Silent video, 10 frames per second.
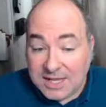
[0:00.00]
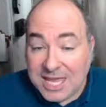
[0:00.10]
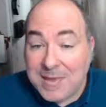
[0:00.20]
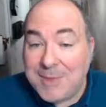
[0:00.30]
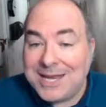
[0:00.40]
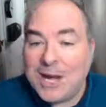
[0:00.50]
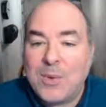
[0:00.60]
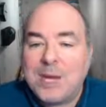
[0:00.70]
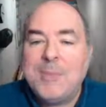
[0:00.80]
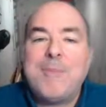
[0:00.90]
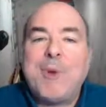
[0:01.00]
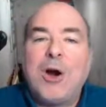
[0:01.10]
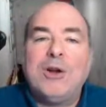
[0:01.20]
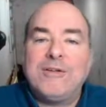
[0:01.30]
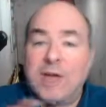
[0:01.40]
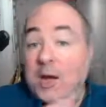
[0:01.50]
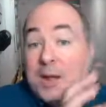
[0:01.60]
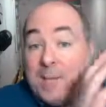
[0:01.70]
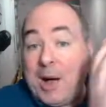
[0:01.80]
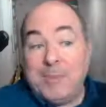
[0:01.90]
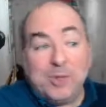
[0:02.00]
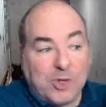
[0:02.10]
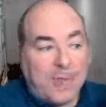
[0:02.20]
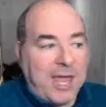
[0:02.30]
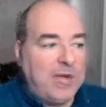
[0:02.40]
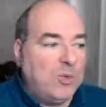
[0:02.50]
He might not want to be part of the public domain